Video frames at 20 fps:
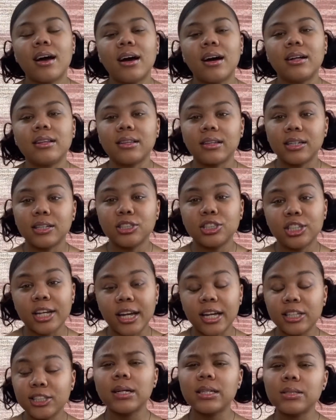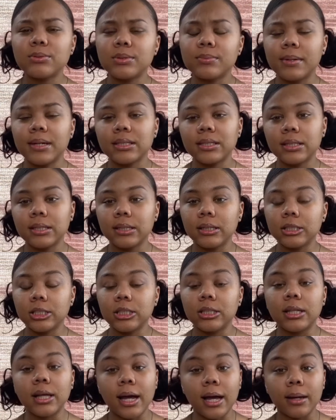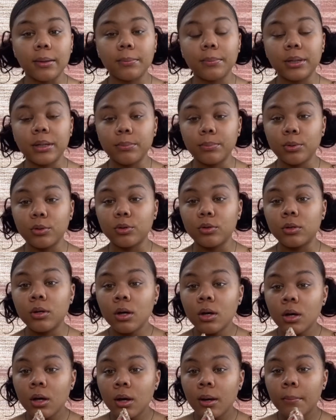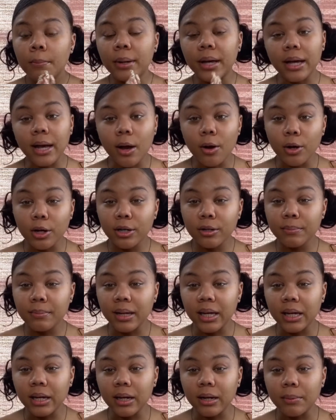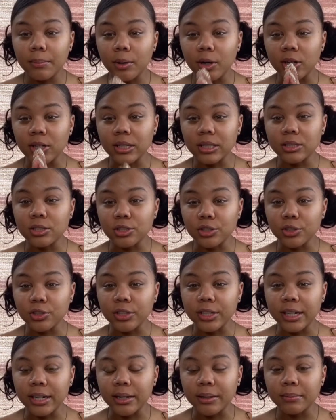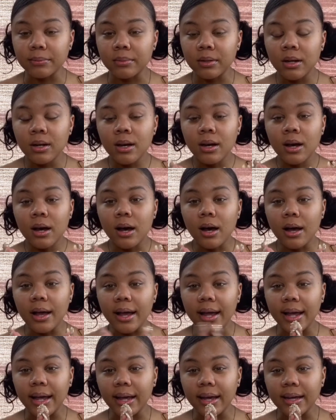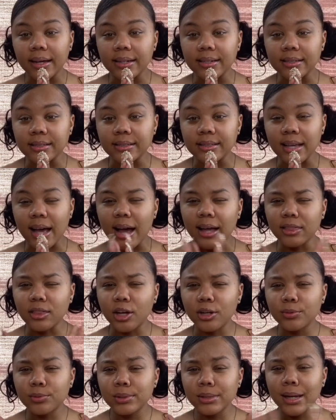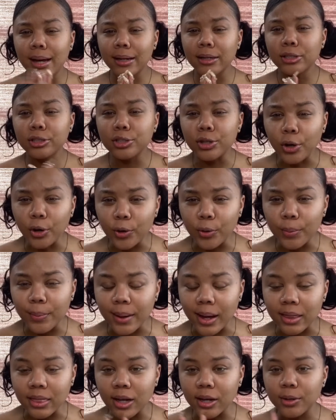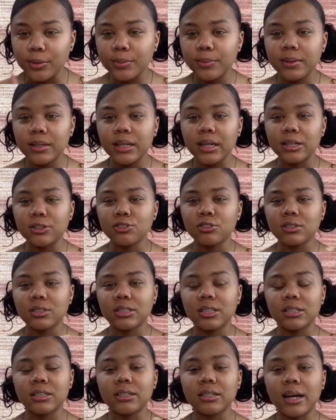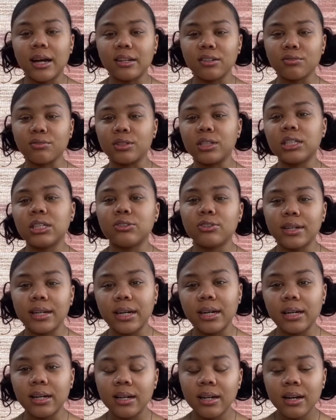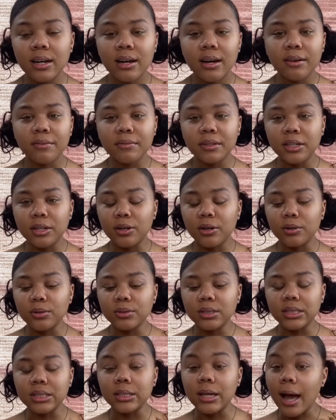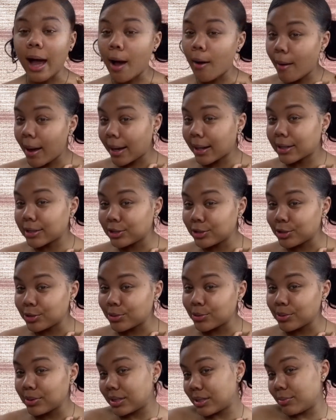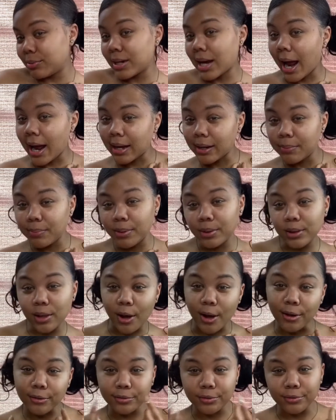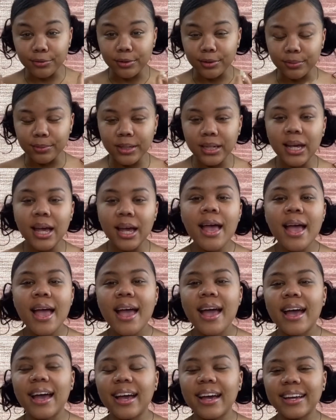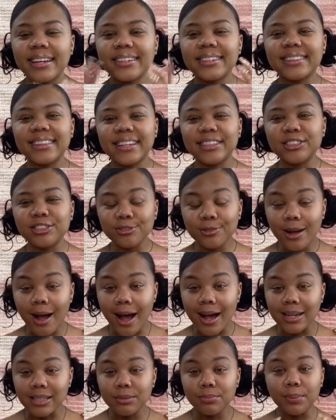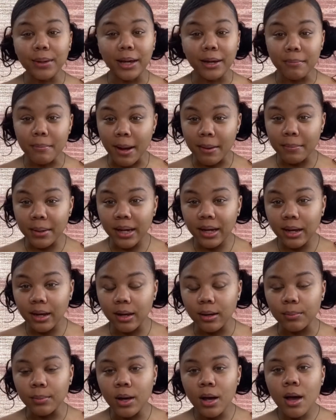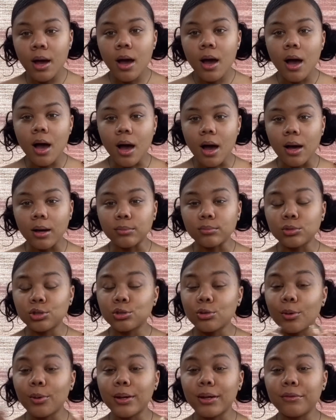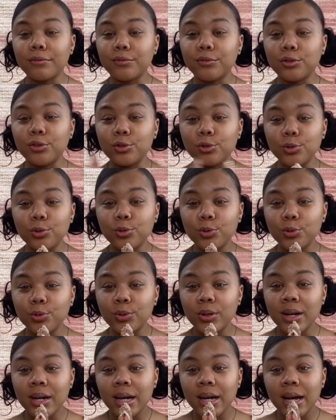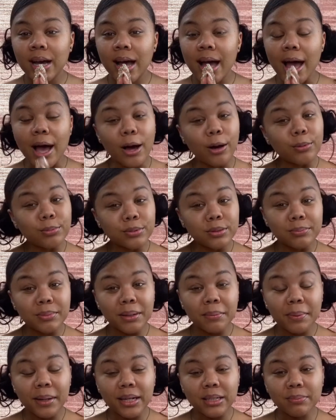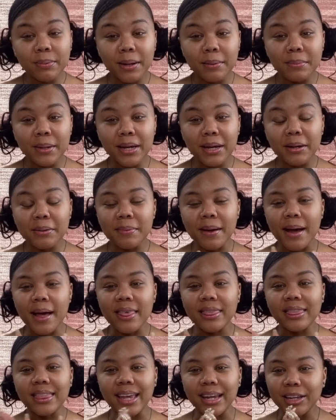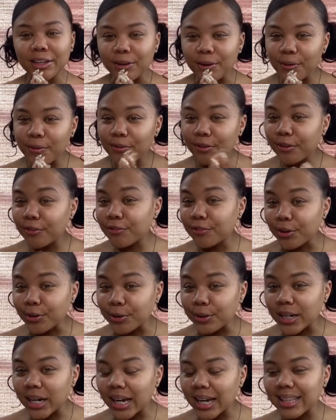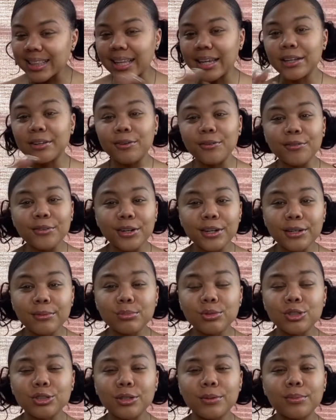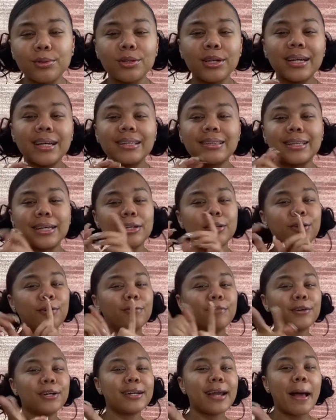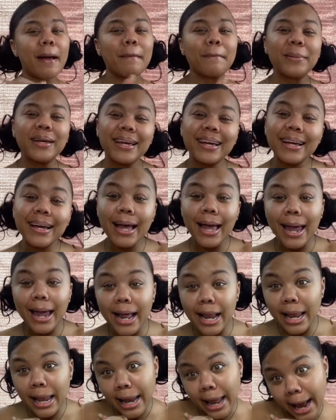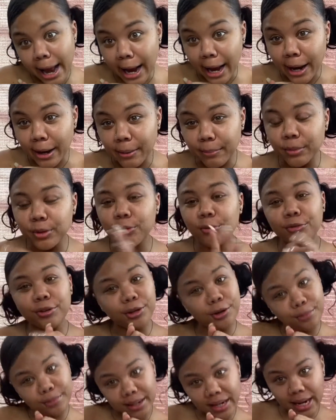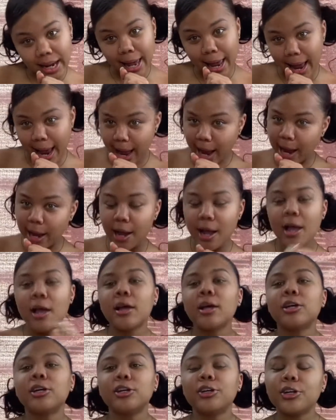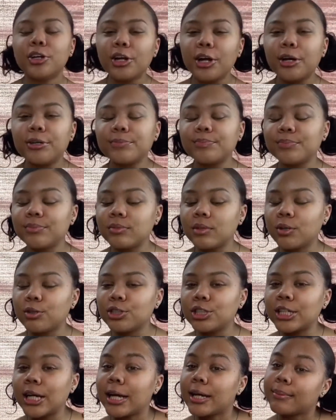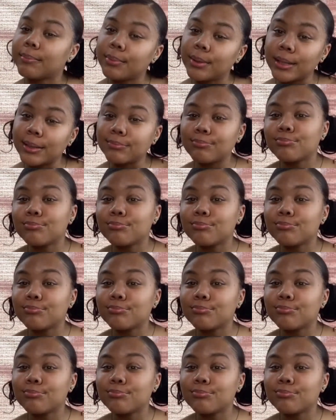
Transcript: Leah J. This was basically, she let people pick out her makeup on Instagram, and I thought it was kind of dope. I thought it would be interesting to kind of recreate videos, see how I could do, see what I could pull off, you feel me, and let you guys pick my makeup. So if you helped me pick my makeup, thank you for voting, thank you for contributing, thank you for not being a lame, you feel me? You know, no shade, but